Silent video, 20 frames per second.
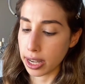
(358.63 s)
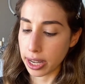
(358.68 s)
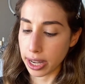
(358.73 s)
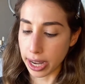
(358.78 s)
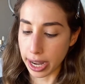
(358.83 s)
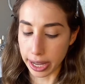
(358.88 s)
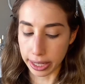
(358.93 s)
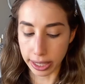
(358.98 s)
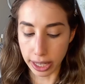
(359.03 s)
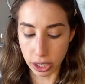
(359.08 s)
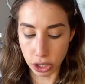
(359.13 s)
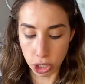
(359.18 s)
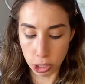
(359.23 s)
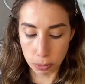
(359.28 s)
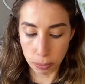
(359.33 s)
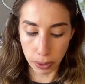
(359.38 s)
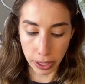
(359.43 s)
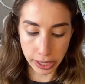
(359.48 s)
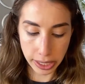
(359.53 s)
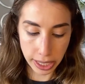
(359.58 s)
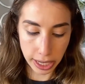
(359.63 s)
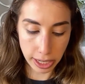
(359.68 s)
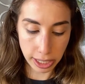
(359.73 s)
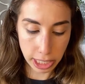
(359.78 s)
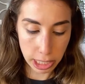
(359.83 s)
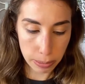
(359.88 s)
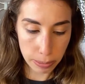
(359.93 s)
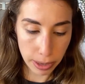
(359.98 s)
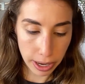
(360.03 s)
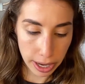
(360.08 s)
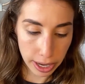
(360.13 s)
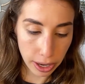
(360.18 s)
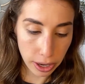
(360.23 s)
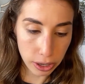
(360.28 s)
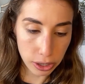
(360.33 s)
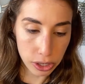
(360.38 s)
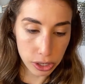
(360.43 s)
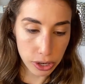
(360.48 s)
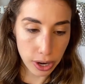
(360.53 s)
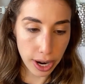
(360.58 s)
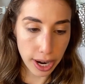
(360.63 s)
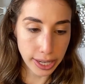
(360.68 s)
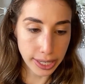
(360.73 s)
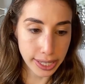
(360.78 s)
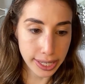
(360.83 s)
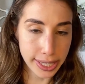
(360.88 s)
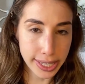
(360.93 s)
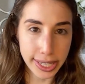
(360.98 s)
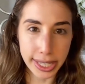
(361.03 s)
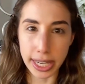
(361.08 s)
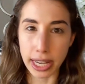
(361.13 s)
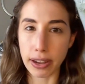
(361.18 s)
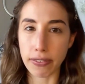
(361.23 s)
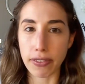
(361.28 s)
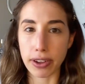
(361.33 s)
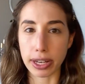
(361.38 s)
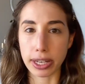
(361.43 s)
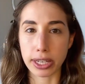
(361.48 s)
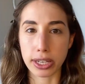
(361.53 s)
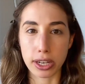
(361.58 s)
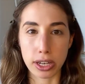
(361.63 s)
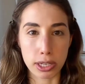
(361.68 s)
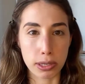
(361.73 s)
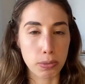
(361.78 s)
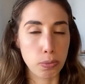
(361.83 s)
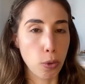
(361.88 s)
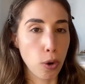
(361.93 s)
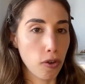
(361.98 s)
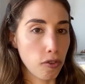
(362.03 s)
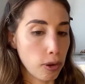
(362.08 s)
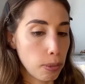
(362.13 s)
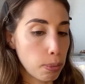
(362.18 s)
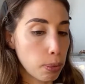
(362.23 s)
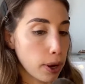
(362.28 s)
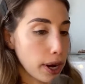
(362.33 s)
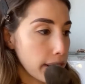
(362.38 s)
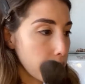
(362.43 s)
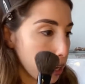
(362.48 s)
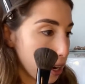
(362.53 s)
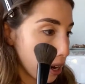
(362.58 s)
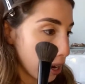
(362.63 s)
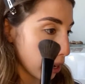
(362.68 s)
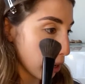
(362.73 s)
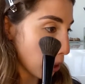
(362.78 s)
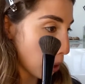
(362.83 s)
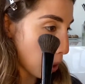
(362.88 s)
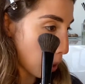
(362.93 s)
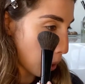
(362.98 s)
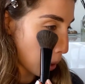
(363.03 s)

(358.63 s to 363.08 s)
and let's just blend it into my under eyes and see if it does more of a brightening.